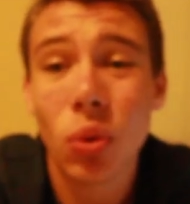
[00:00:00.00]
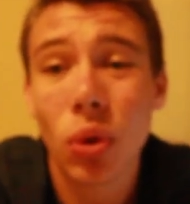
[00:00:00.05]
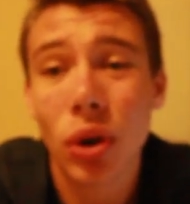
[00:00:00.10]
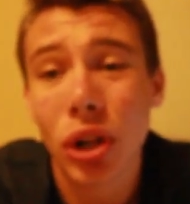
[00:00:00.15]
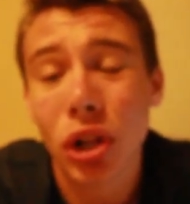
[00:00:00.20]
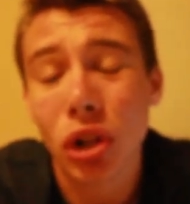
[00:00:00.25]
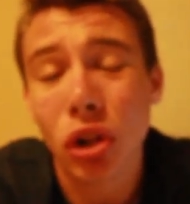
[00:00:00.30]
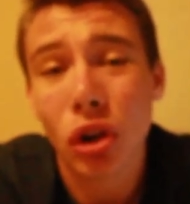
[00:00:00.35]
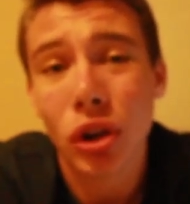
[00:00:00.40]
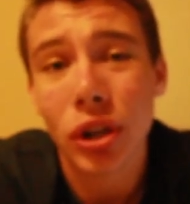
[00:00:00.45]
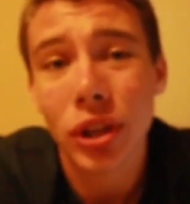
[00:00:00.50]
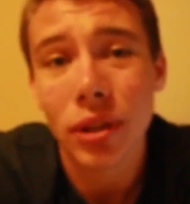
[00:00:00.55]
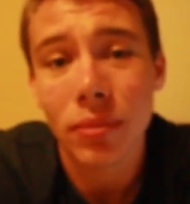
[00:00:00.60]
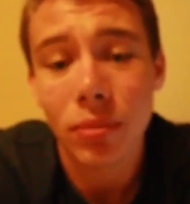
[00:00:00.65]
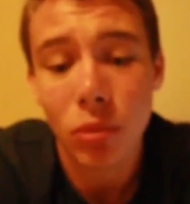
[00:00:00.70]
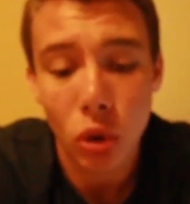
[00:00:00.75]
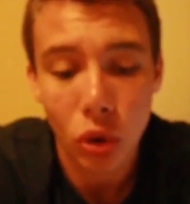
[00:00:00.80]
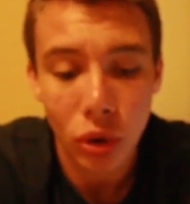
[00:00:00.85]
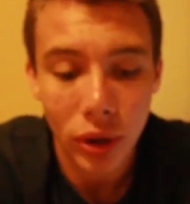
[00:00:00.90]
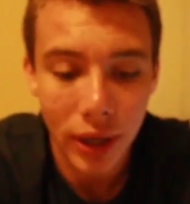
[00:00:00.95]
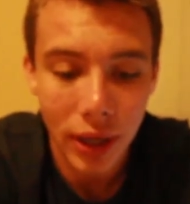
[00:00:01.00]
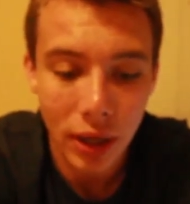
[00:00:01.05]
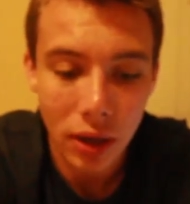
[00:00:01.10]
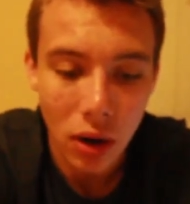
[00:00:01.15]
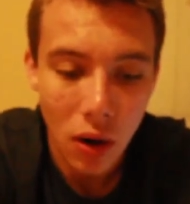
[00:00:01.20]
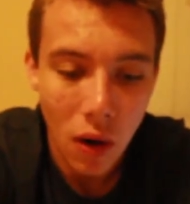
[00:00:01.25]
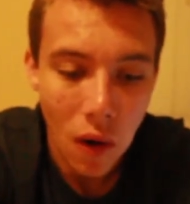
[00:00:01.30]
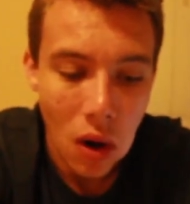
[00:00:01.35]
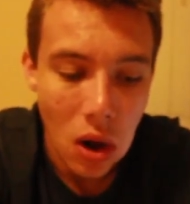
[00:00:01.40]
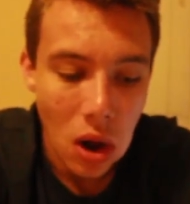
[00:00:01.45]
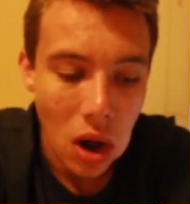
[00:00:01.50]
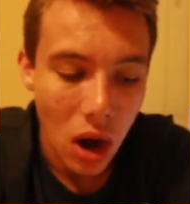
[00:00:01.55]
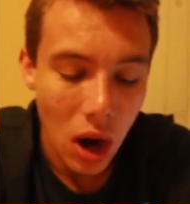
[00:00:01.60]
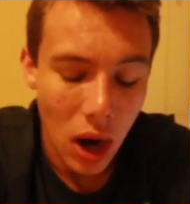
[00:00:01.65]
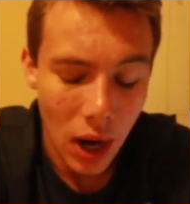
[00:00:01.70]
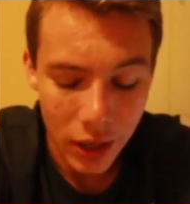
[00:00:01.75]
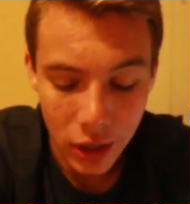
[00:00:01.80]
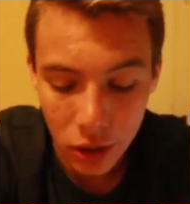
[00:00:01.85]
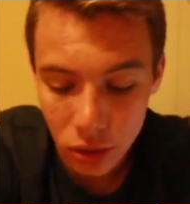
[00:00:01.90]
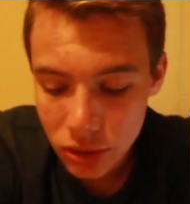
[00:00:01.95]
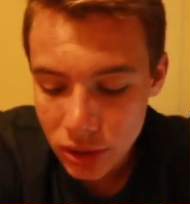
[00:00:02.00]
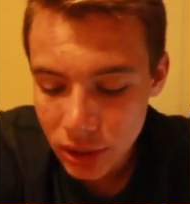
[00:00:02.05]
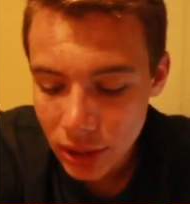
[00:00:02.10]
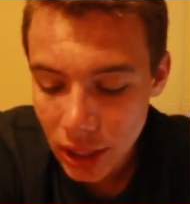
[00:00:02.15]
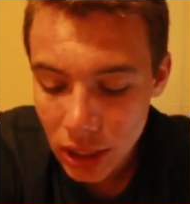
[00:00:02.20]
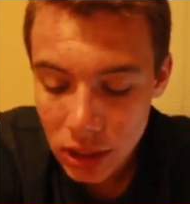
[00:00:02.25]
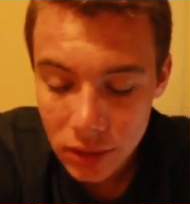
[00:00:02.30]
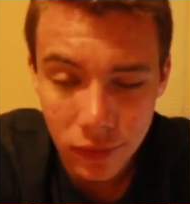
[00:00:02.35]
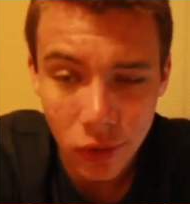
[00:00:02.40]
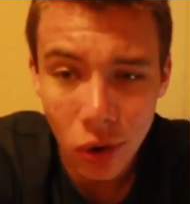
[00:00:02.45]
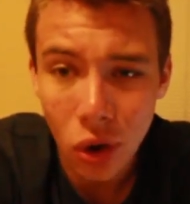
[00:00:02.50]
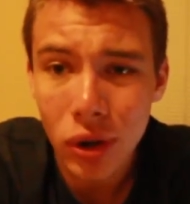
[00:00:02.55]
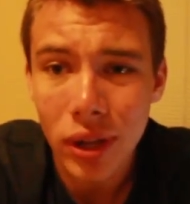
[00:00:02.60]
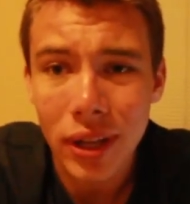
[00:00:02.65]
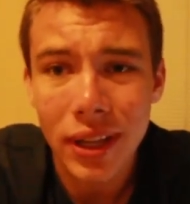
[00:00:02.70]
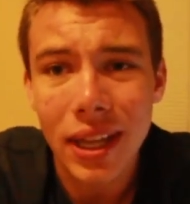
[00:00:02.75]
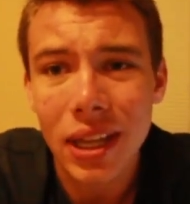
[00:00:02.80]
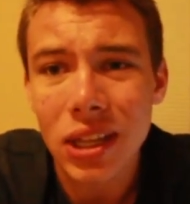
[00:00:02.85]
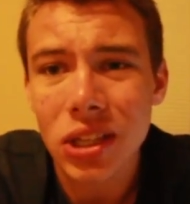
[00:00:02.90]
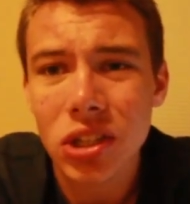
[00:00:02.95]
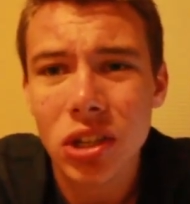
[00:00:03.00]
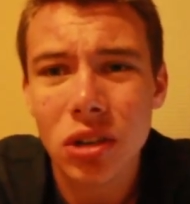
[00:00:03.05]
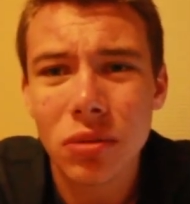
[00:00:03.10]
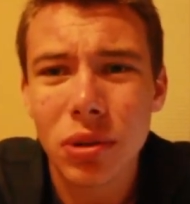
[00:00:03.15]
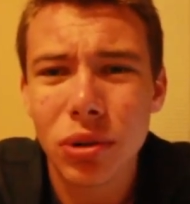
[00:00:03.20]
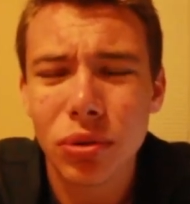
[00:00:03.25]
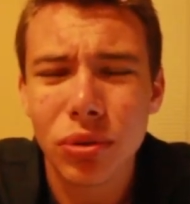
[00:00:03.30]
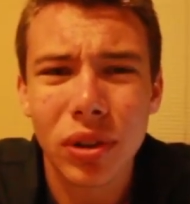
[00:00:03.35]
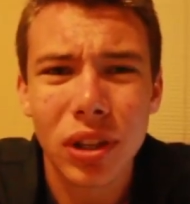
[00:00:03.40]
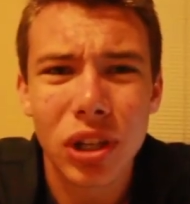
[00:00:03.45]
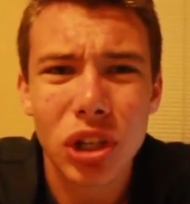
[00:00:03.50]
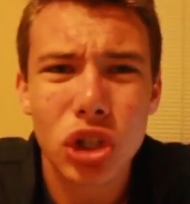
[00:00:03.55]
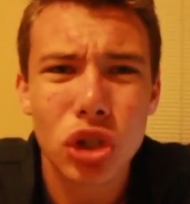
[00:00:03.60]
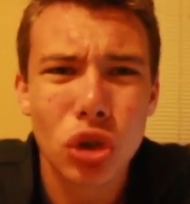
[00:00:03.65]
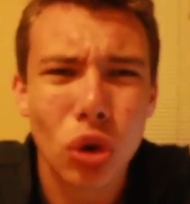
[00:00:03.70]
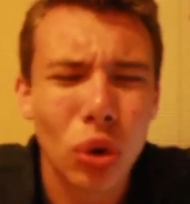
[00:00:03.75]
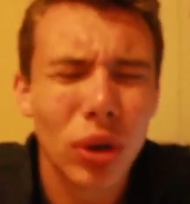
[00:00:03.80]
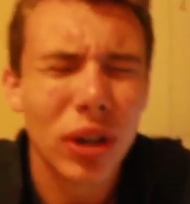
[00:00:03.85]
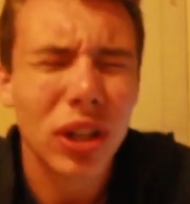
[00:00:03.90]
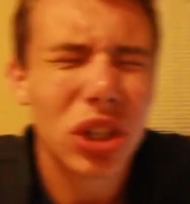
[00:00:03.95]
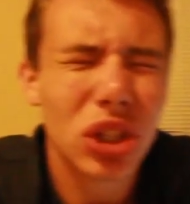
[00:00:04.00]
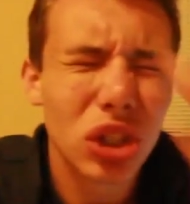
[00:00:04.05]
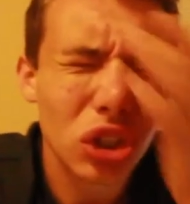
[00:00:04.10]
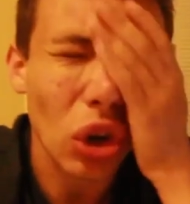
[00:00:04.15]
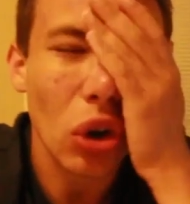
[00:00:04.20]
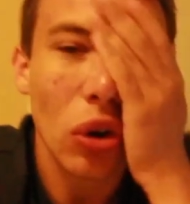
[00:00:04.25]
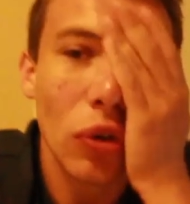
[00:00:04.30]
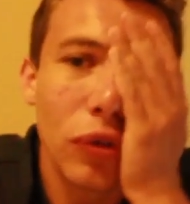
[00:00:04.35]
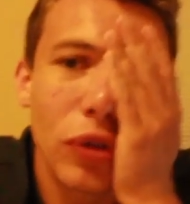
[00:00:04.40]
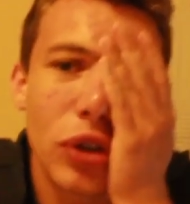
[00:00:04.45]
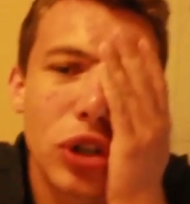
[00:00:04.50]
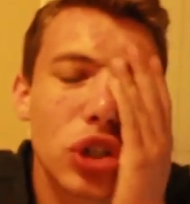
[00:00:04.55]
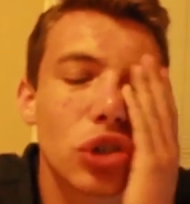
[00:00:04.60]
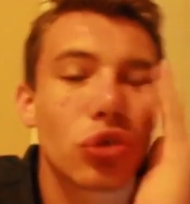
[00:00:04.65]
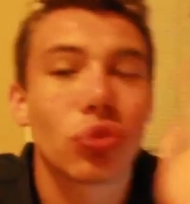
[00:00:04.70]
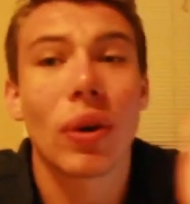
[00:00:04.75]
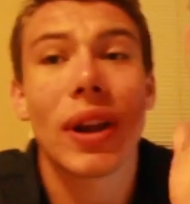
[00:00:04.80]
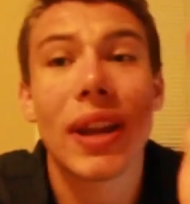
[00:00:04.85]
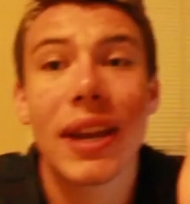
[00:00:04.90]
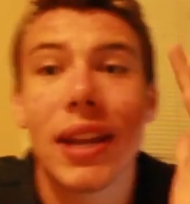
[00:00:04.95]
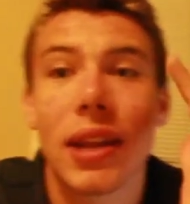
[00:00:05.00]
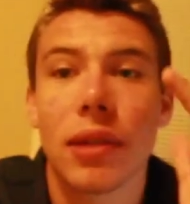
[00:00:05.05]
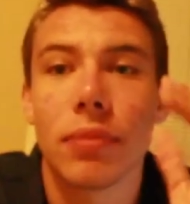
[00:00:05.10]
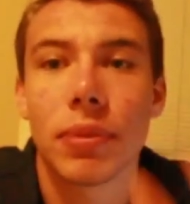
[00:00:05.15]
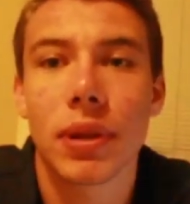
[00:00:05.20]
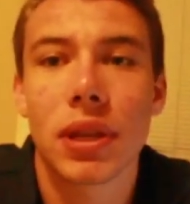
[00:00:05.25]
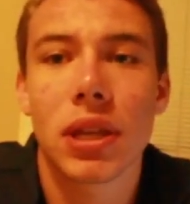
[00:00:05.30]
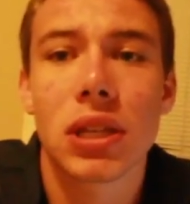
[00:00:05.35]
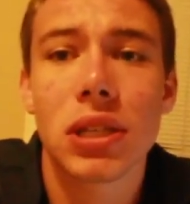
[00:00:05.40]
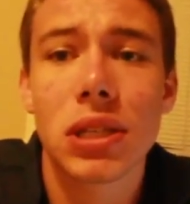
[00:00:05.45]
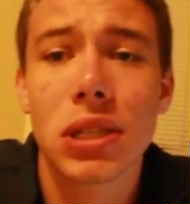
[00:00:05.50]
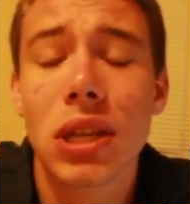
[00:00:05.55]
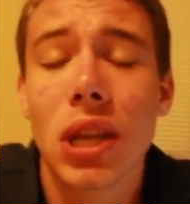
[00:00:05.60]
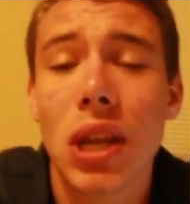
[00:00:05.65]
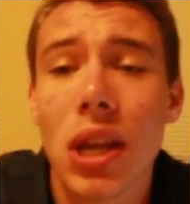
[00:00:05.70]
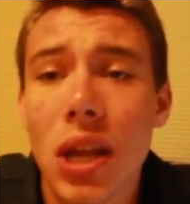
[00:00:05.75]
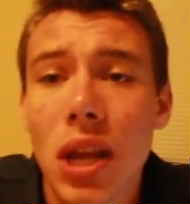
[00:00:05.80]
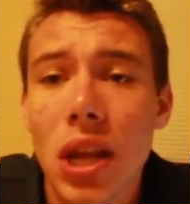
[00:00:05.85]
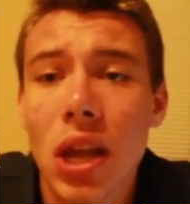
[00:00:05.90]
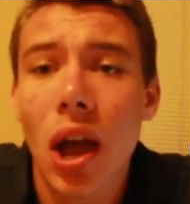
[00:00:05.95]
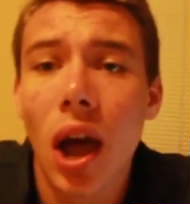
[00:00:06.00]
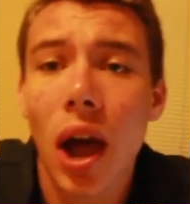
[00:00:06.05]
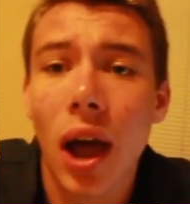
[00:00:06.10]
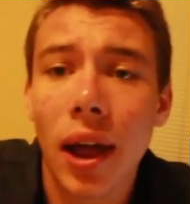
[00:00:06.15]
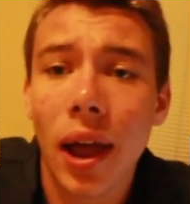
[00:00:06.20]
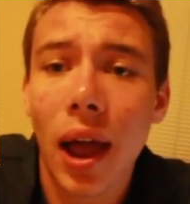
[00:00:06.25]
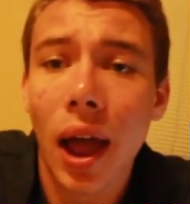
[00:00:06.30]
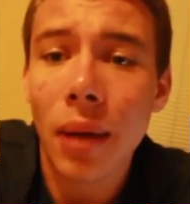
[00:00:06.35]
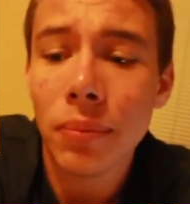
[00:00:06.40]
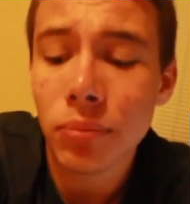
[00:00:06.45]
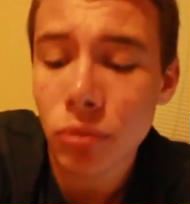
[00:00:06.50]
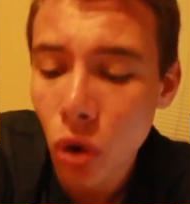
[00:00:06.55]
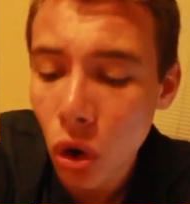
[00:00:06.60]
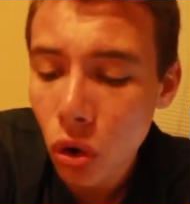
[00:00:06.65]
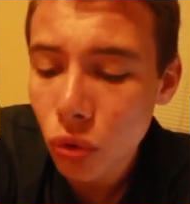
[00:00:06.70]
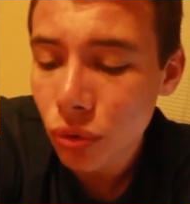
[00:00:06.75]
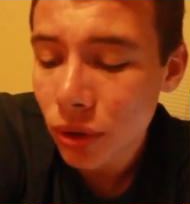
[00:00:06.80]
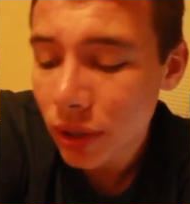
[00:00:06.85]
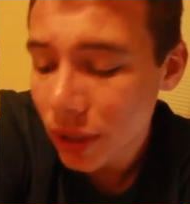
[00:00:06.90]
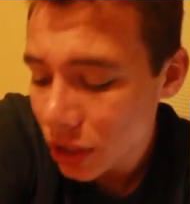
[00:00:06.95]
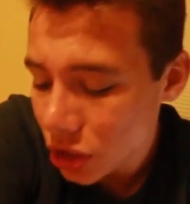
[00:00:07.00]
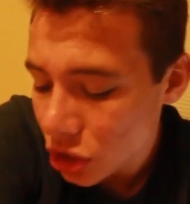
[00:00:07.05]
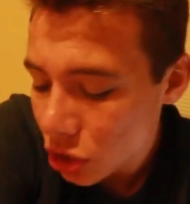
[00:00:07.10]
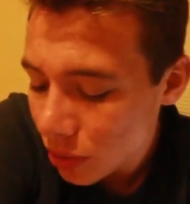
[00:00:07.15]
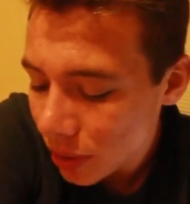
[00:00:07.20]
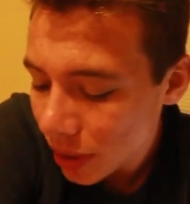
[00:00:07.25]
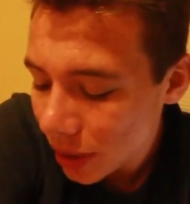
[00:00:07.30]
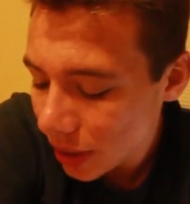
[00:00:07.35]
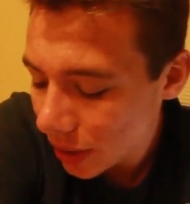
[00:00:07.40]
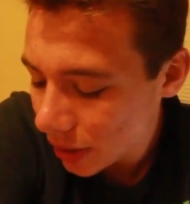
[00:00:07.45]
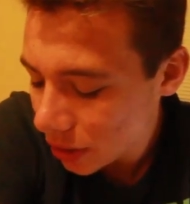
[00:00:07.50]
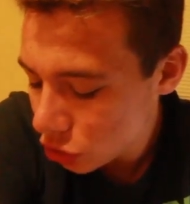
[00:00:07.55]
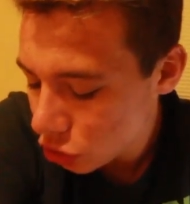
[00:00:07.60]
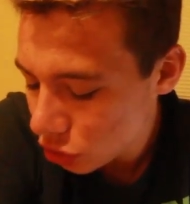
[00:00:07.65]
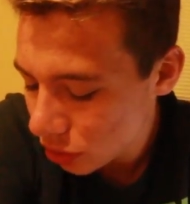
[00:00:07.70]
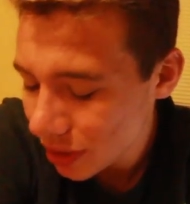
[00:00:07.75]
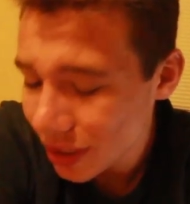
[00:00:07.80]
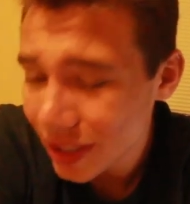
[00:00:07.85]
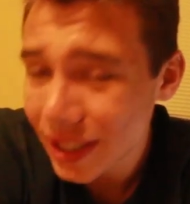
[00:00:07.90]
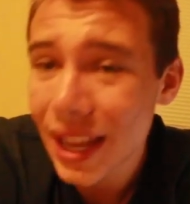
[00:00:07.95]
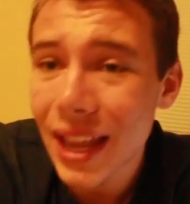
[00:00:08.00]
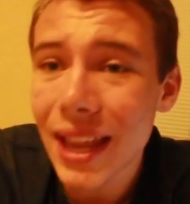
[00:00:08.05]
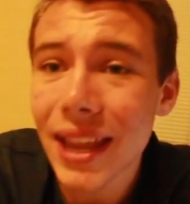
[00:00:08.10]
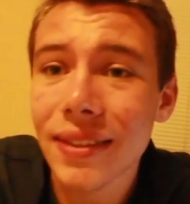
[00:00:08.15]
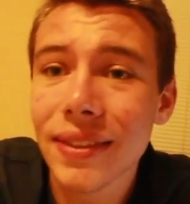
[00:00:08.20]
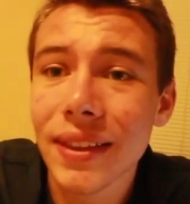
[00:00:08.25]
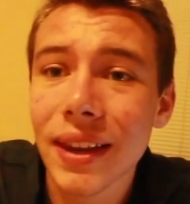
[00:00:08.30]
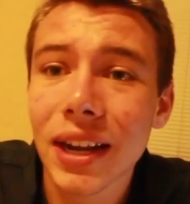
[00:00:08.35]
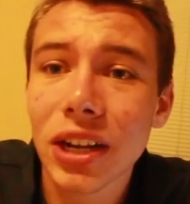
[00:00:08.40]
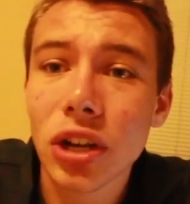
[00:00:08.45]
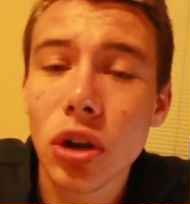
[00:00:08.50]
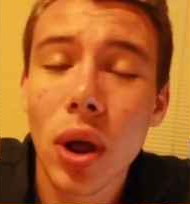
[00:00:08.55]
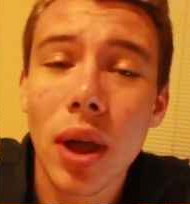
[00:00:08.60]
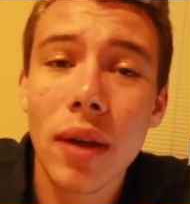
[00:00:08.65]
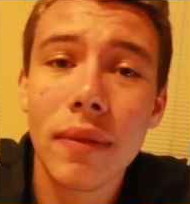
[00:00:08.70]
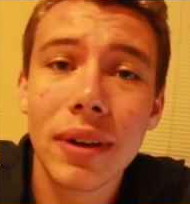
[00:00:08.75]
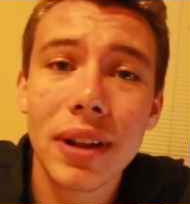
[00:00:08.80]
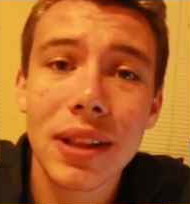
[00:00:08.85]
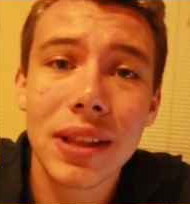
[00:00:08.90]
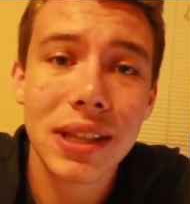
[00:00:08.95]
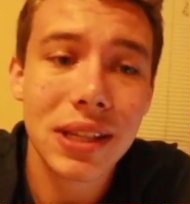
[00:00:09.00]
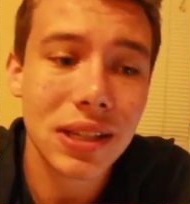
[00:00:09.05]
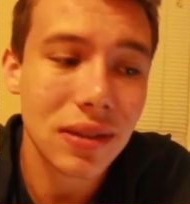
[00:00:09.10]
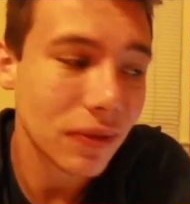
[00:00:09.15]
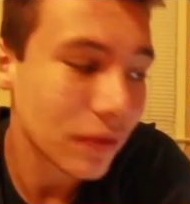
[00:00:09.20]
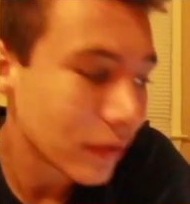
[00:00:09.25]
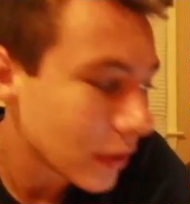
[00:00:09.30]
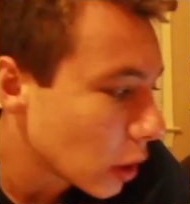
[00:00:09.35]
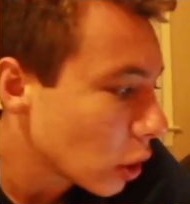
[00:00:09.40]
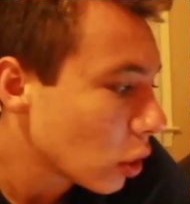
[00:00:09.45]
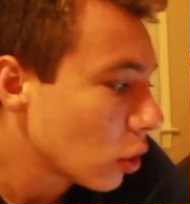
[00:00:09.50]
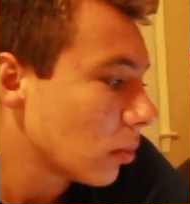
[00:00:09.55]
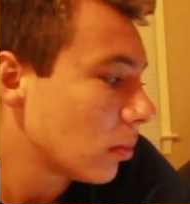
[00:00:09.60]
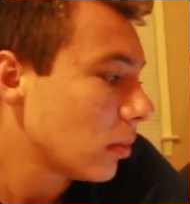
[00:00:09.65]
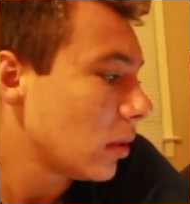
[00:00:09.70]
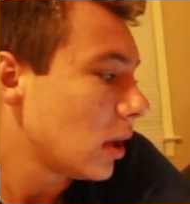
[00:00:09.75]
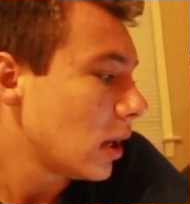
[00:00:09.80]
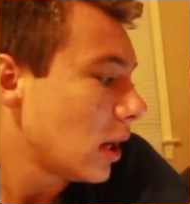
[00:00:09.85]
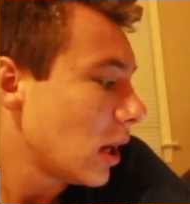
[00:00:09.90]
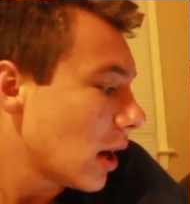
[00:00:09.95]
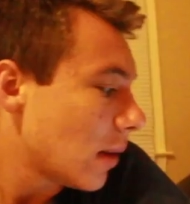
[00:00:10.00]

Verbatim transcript: one o'clock in the morning. I know today's vlog again is going to be really short, and it's so frustrating because I I'm not really doing anything during the day, and then I don't have anything to film,